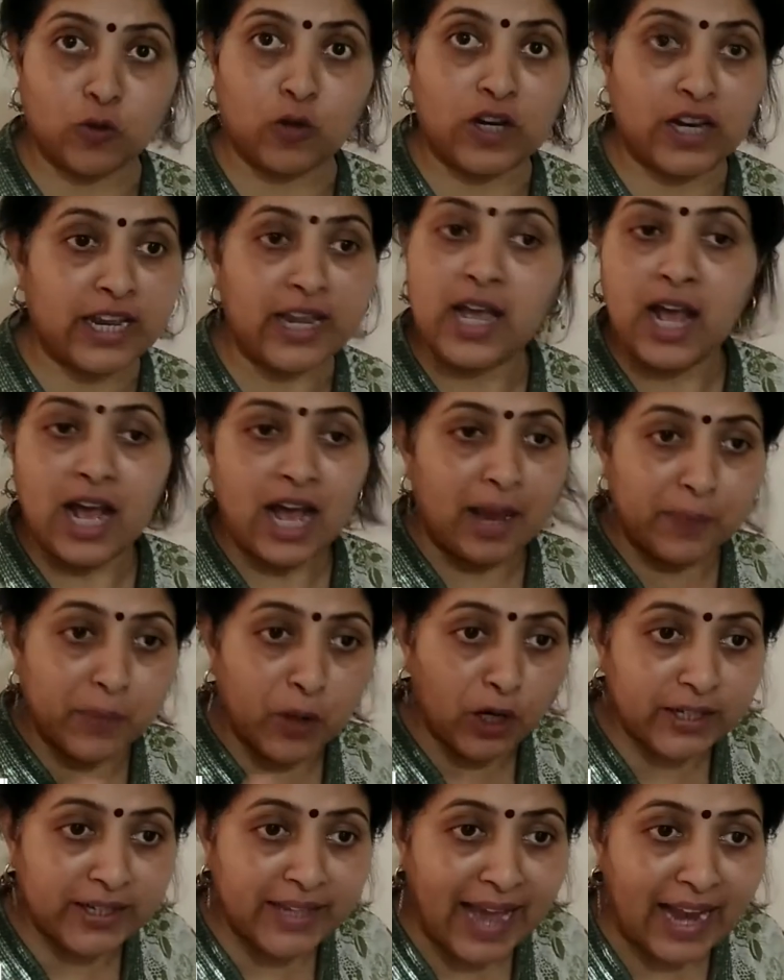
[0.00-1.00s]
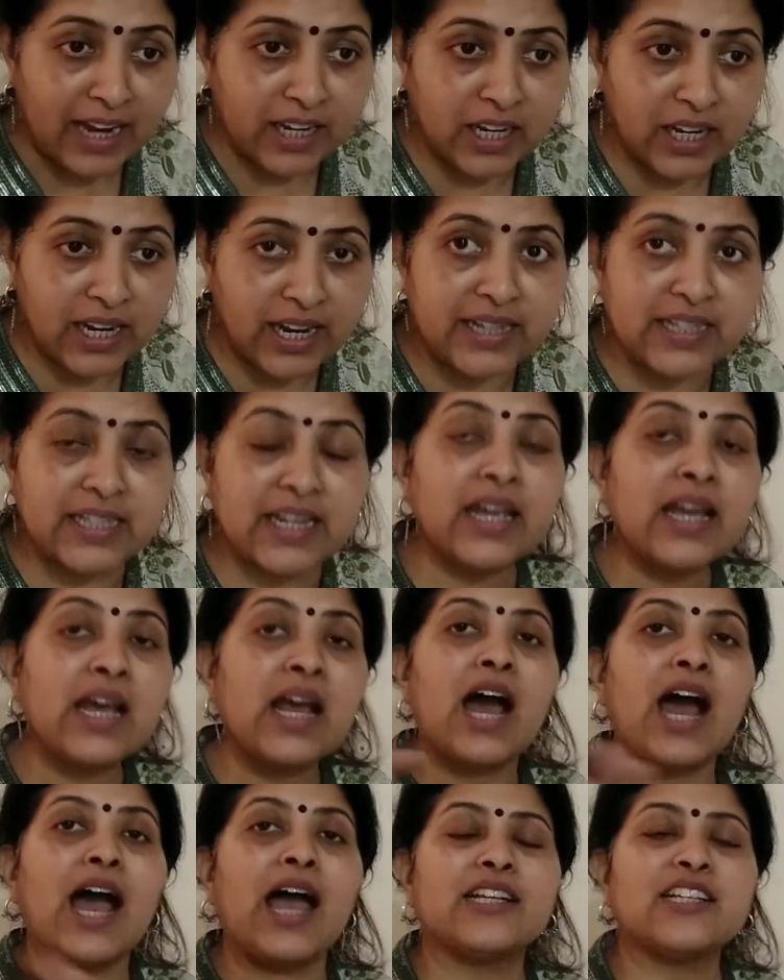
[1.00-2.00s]
only, I'm not calculating,
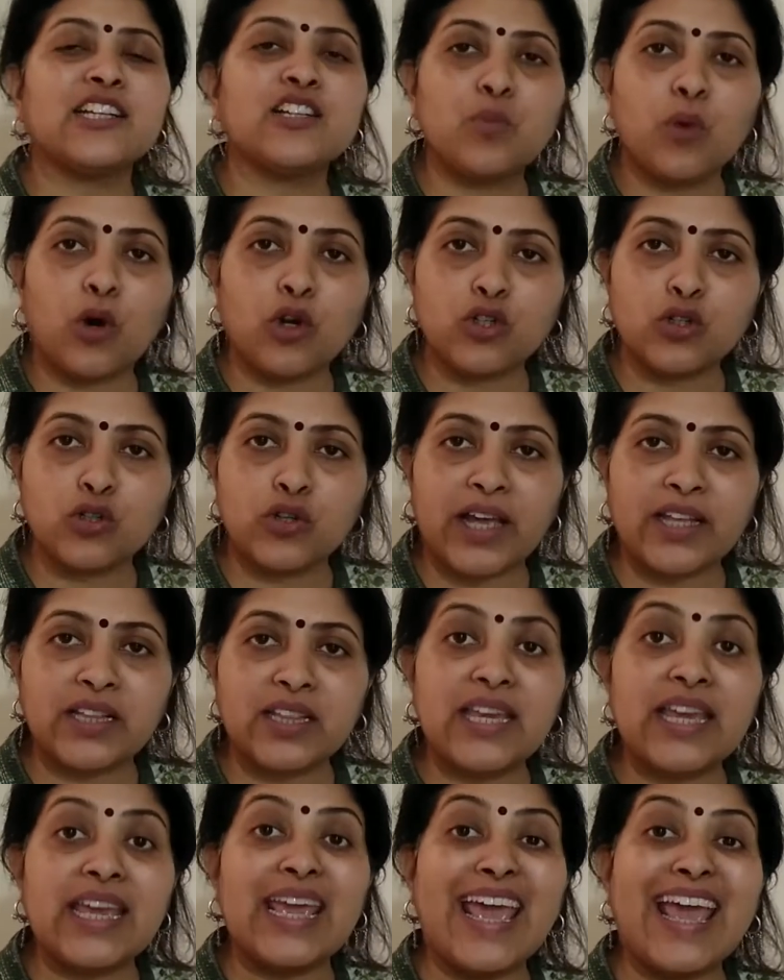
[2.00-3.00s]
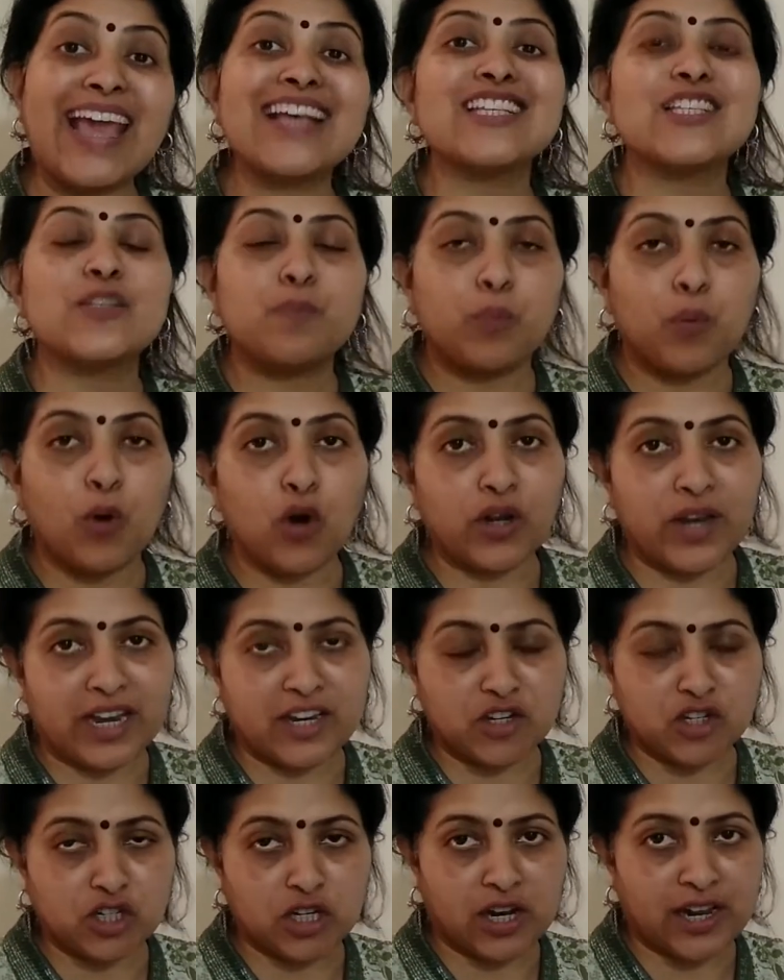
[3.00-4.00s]
I just want to write the
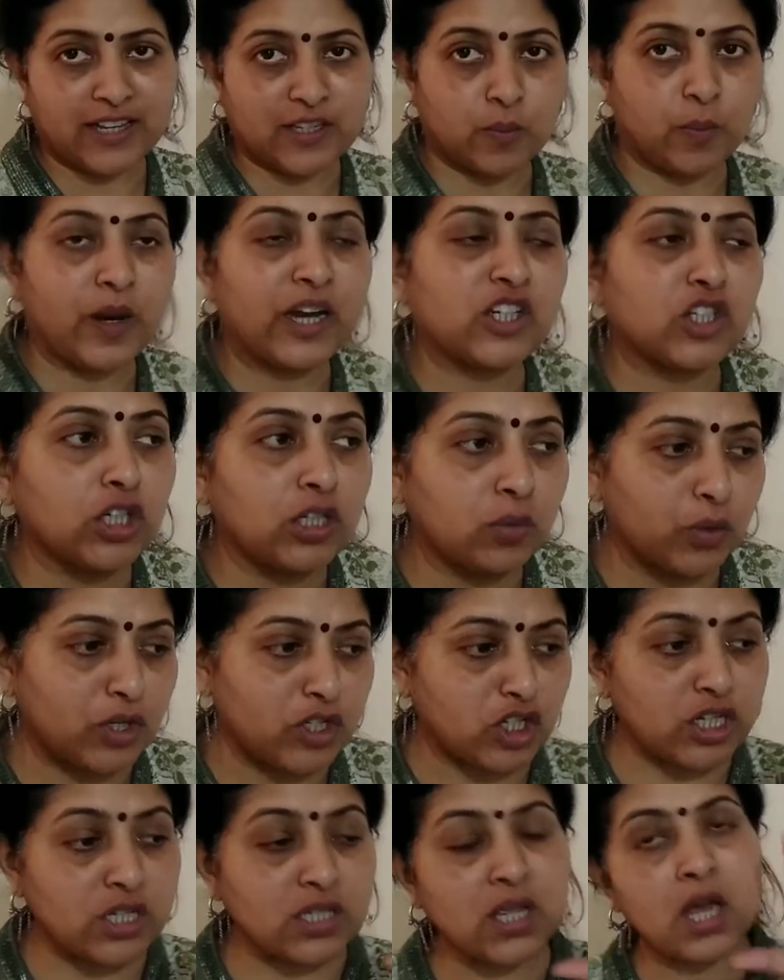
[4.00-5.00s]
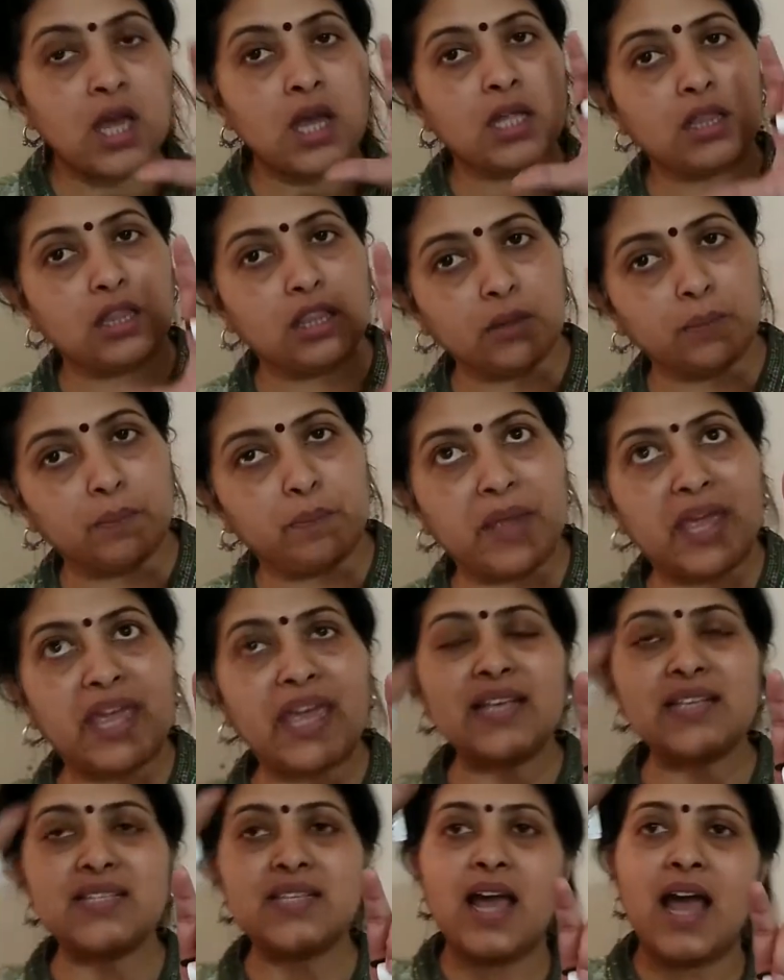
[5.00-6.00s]
exponential expression, which is the
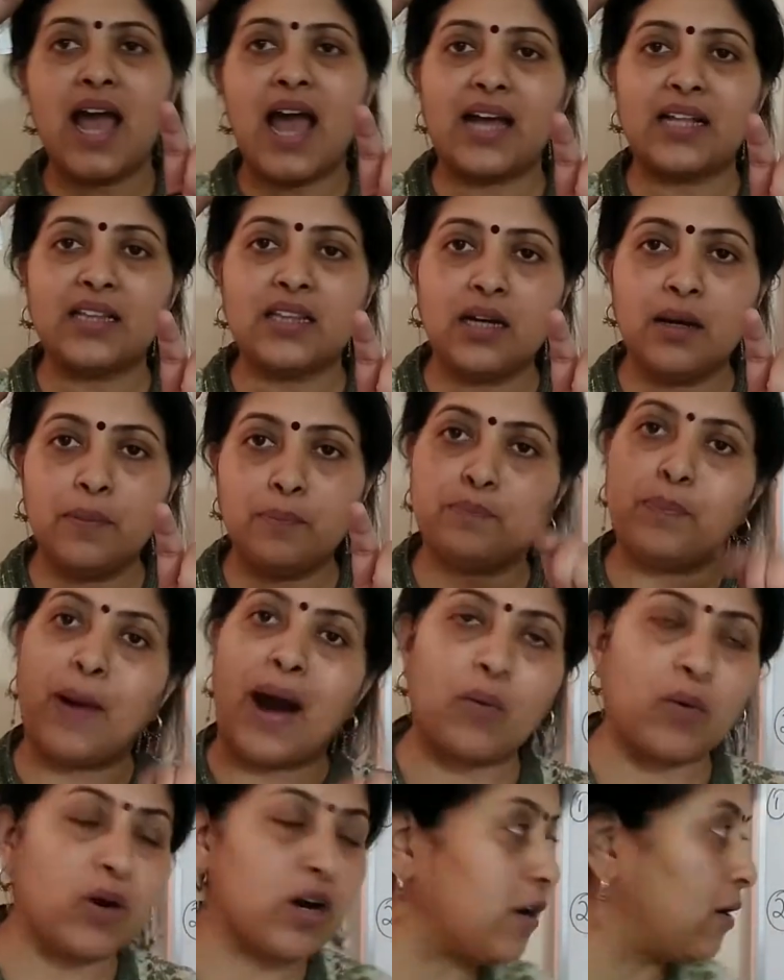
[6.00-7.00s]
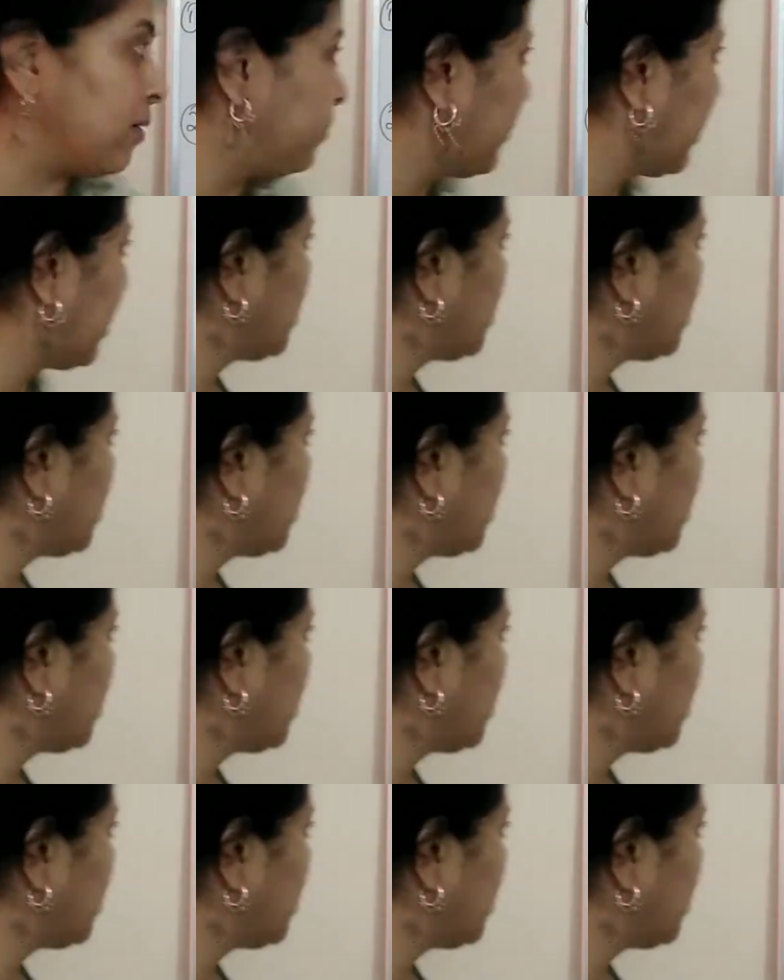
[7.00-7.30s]
base and the power.